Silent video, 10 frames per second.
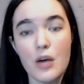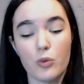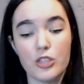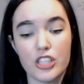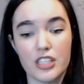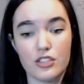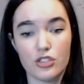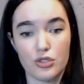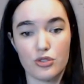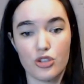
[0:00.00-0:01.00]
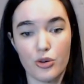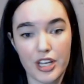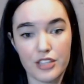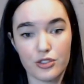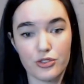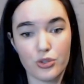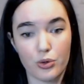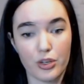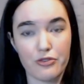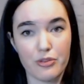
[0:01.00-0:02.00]
which is to showcase your
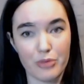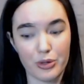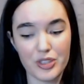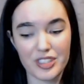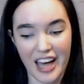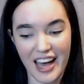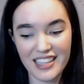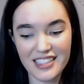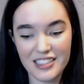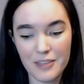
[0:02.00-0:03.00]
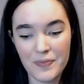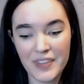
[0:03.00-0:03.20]
story from both sides.